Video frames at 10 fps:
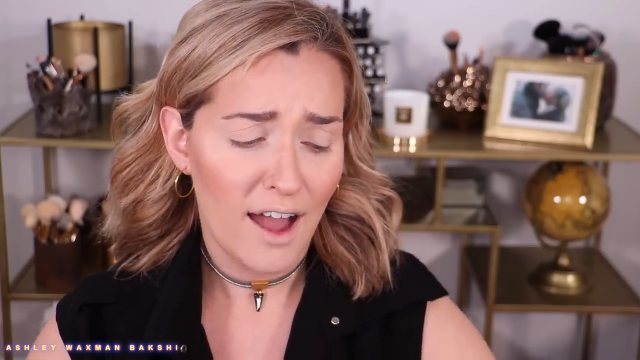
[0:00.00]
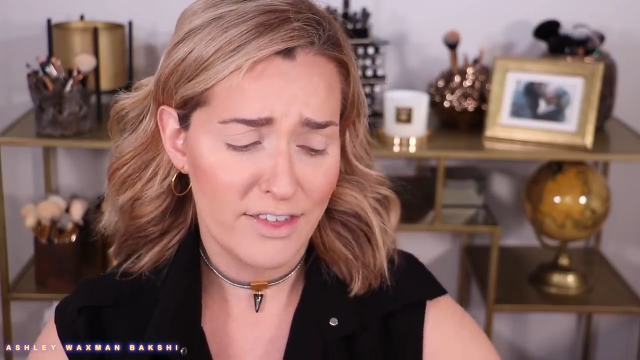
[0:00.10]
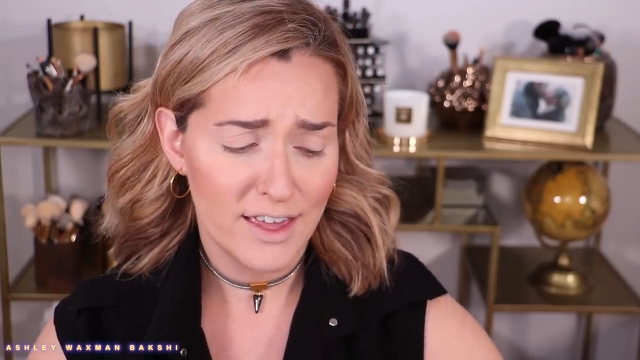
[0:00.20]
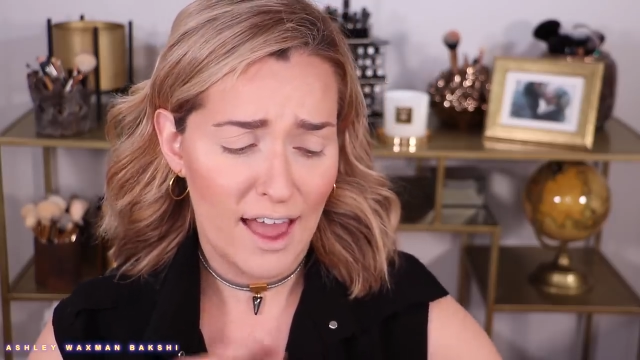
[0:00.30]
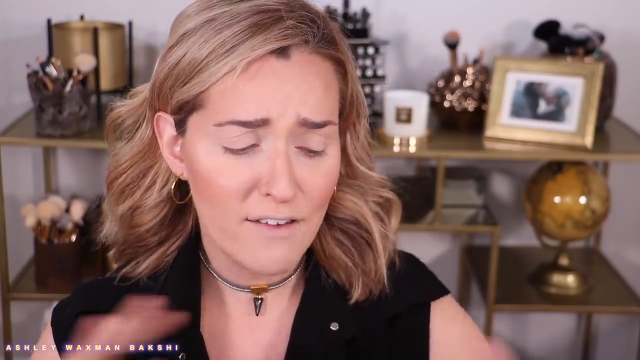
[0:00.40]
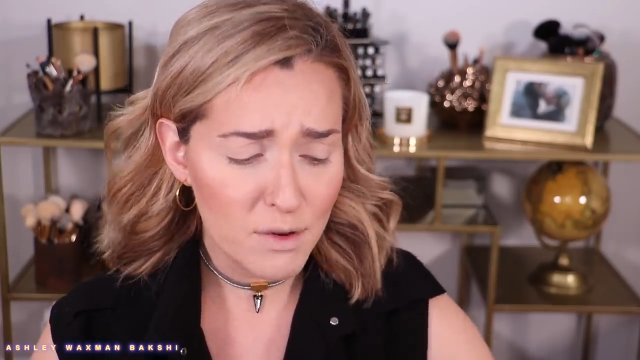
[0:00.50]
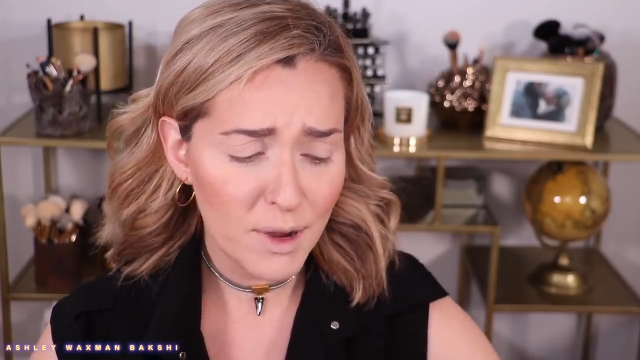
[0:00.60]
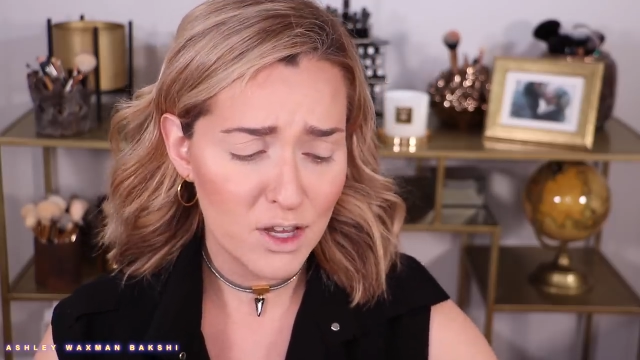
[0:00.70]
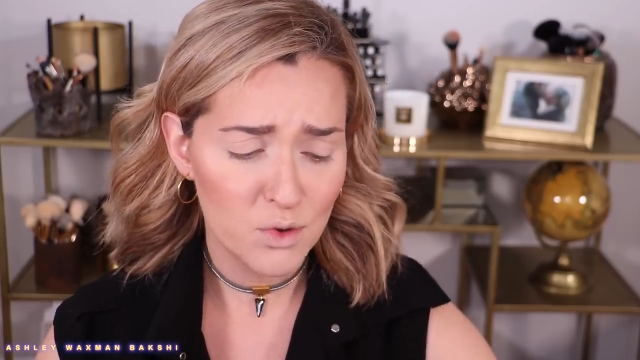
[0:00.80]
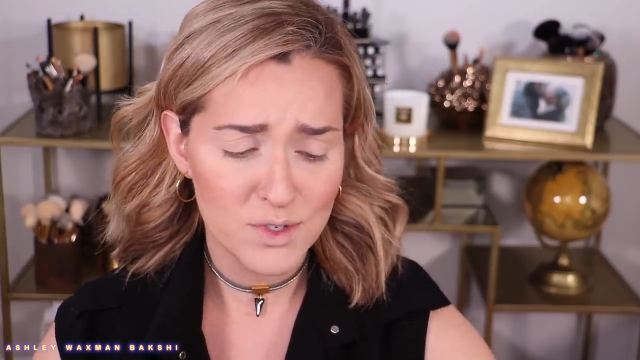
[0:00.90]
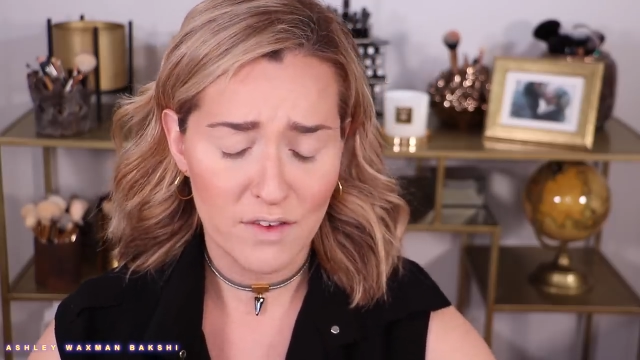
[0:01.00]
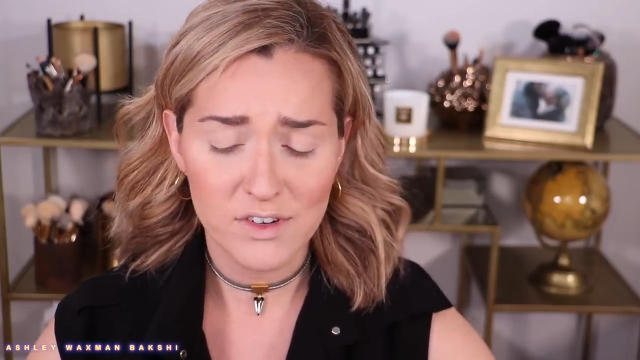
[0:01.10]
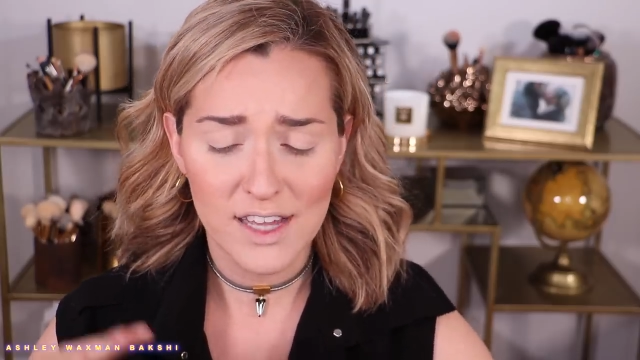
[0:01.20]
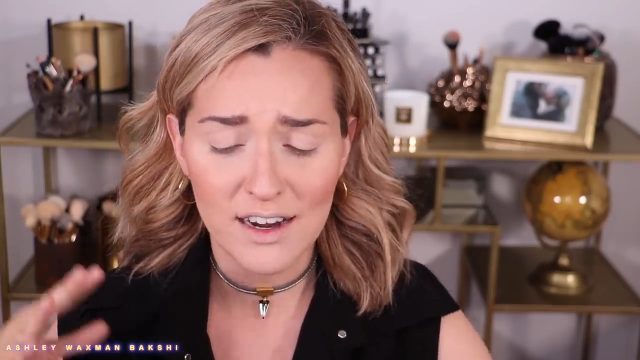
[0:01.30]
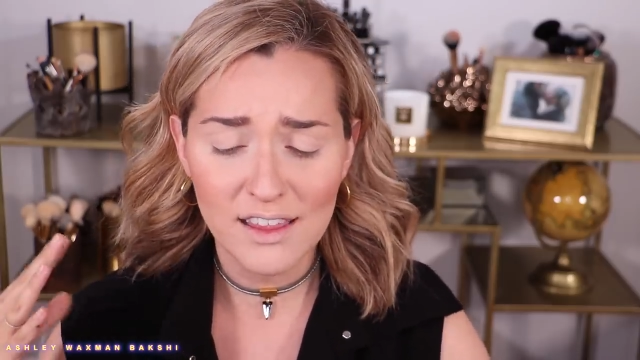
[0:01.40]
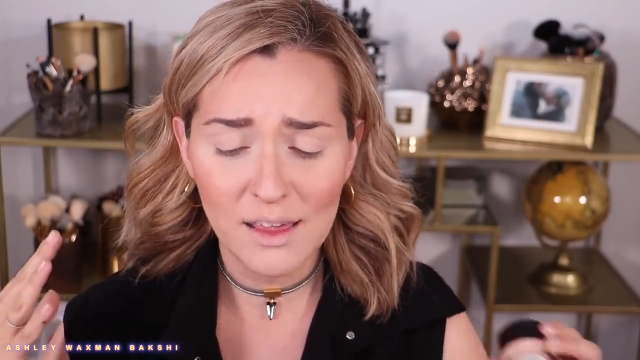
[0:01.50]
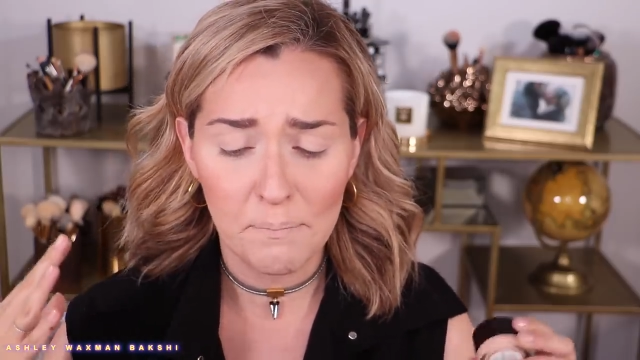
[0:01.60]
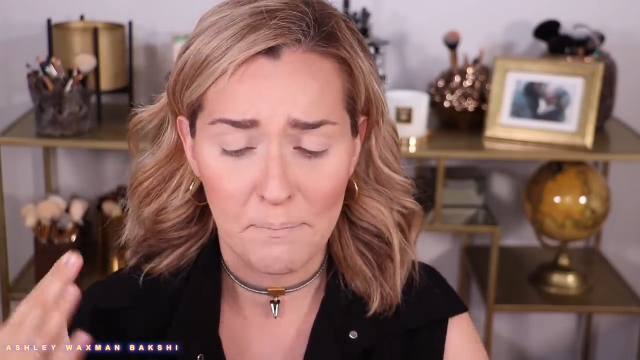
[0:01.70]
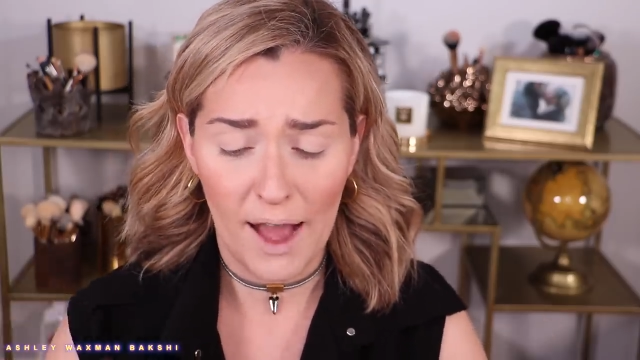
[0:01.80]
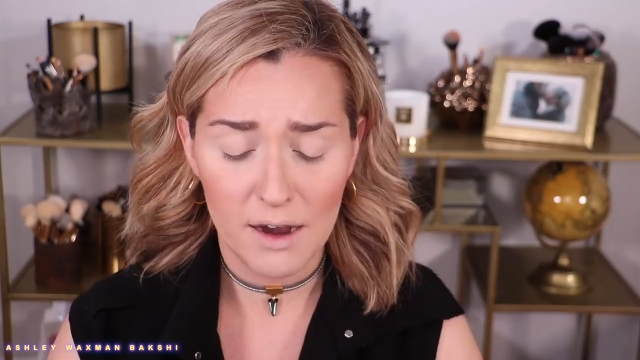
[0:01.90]
I think everybody who's ever said
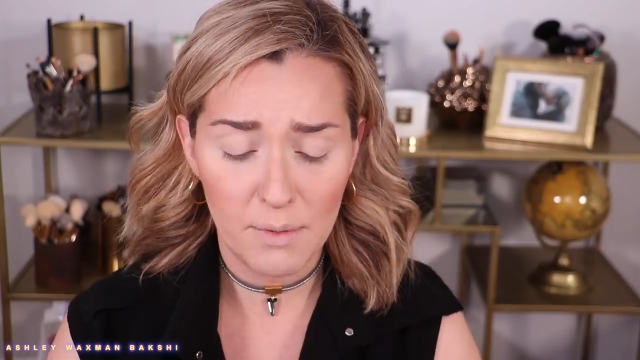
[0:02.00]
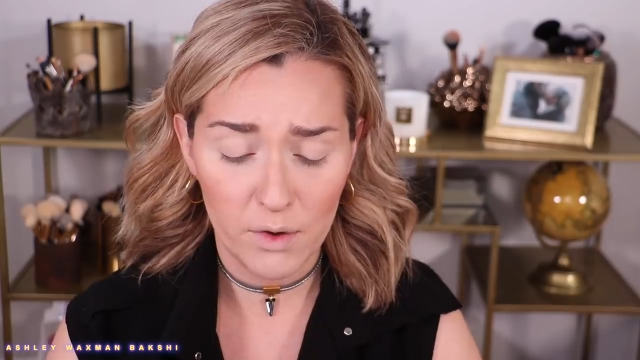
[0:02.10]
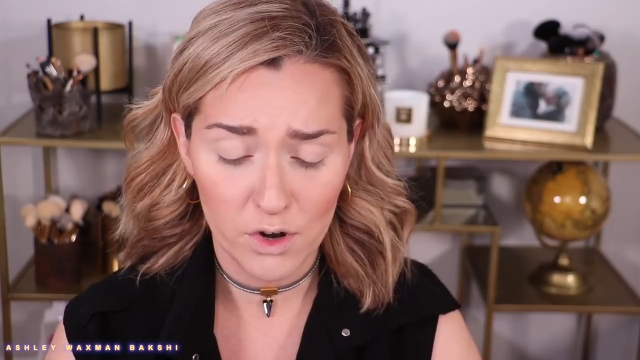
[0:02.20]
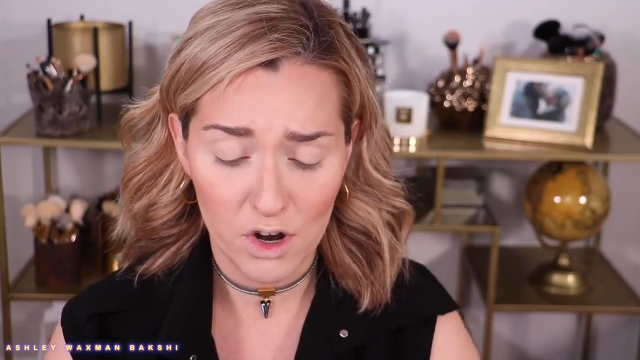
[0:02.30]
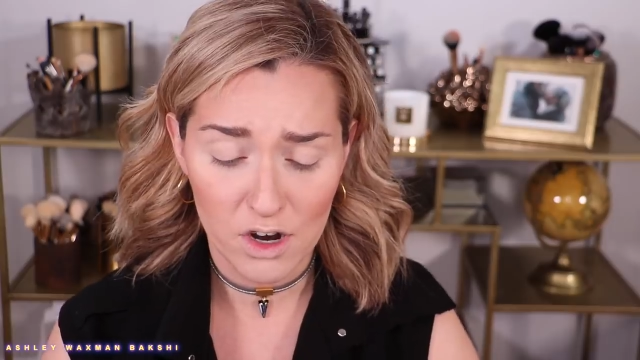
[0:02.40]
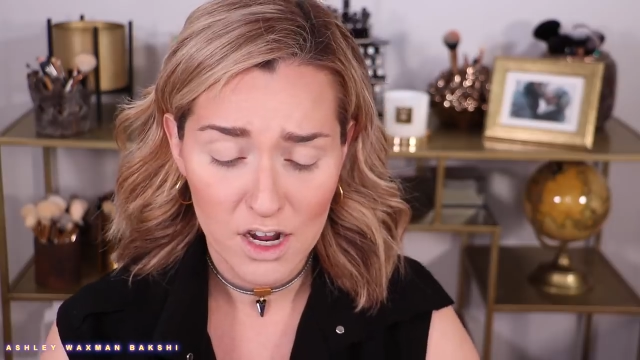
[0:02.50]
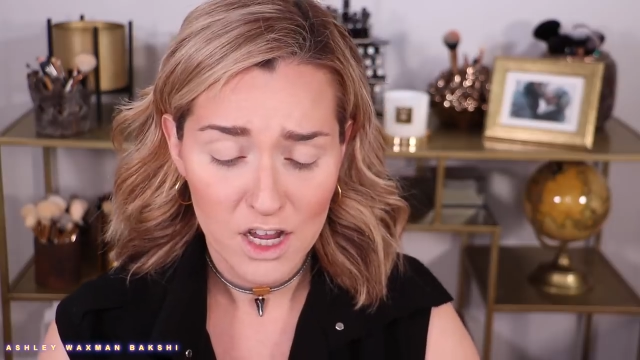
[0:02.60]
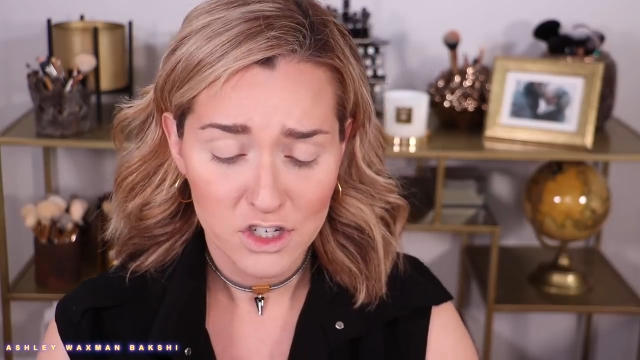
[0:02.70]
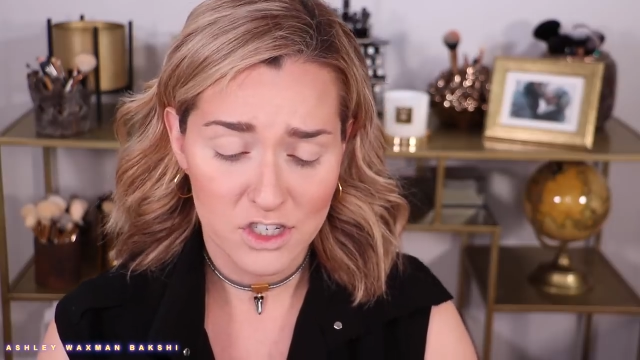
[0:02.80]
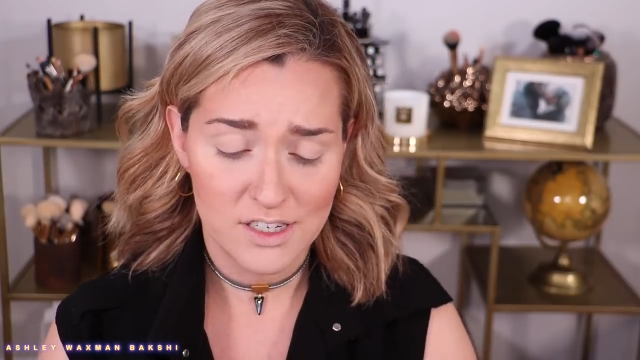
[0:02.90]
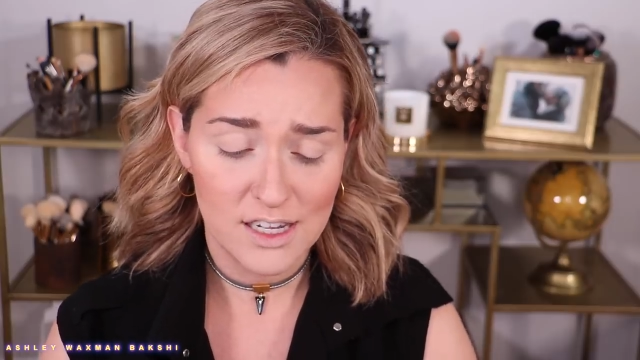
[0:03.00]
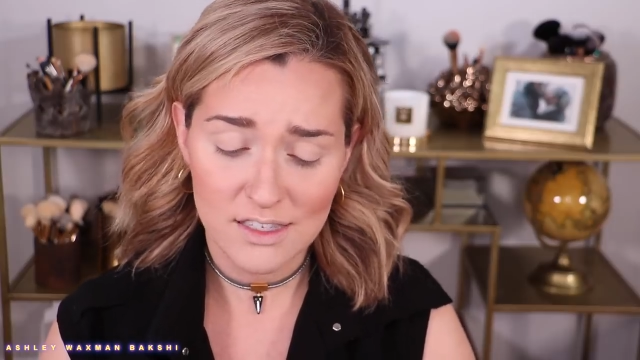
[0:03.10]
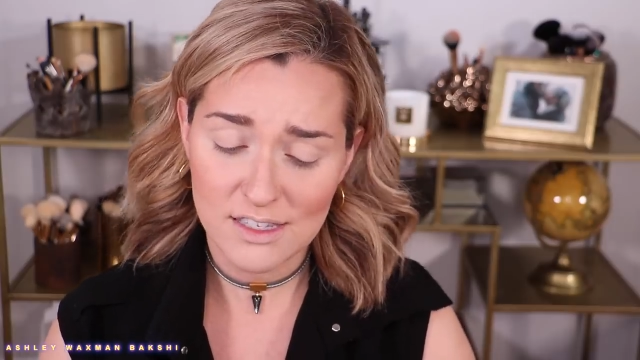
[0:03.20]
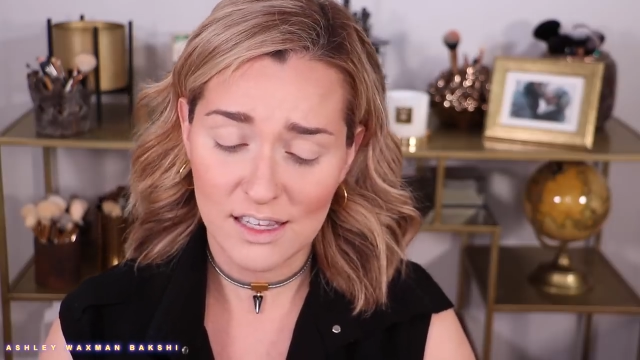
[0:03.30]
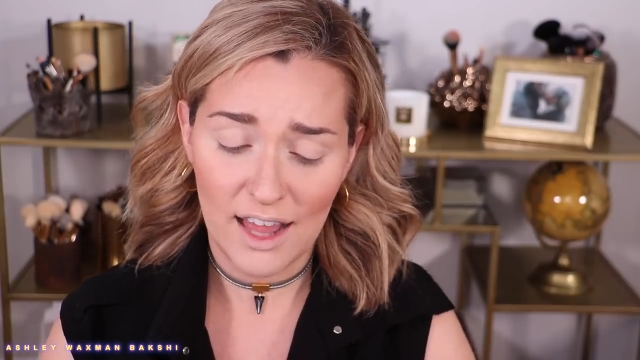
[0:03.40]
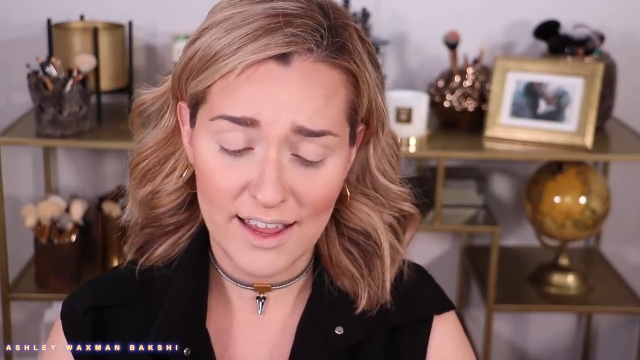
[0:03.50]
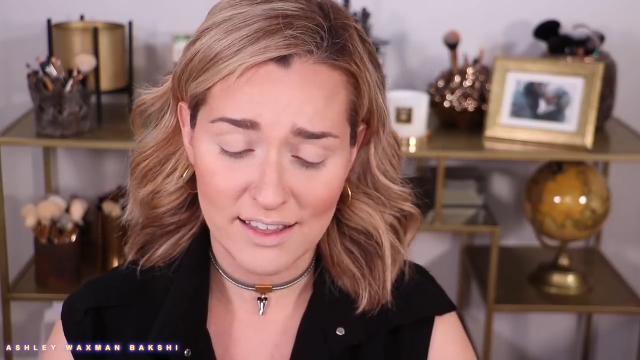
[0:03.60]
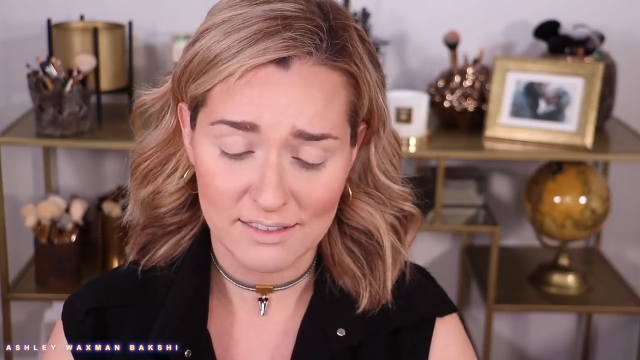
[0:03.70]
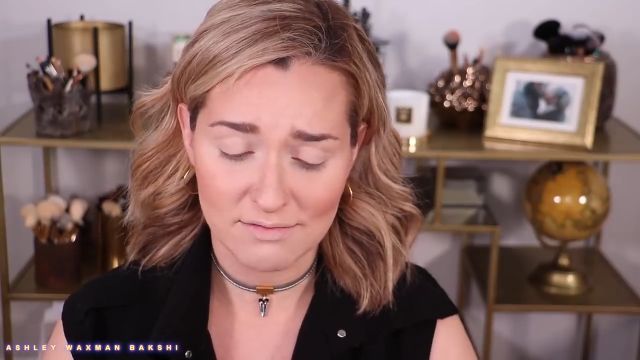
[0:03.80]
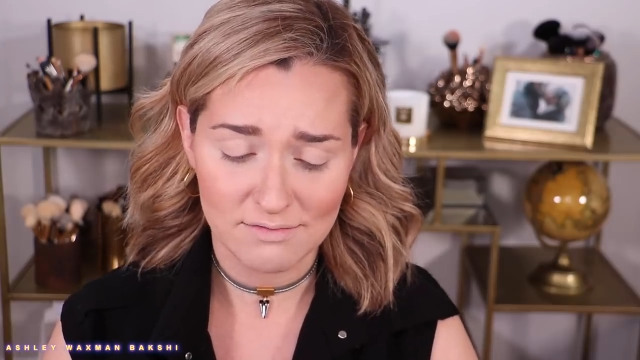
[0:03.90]
anything bad about her just needs to, like,